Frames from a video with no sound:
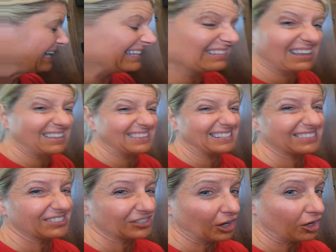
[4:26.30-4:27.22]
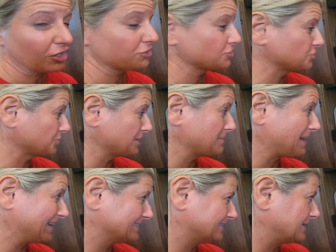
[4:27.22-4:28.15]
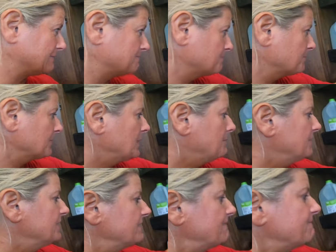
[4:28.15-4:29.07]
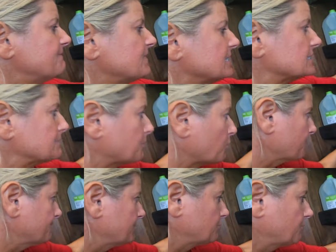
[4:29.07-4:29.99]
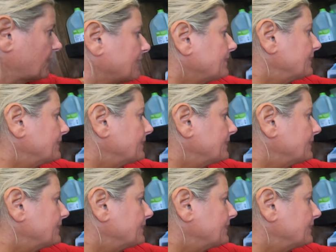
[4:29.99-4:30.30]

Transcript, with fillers: that, and that's a Dollar Tree basket but it fits perfect right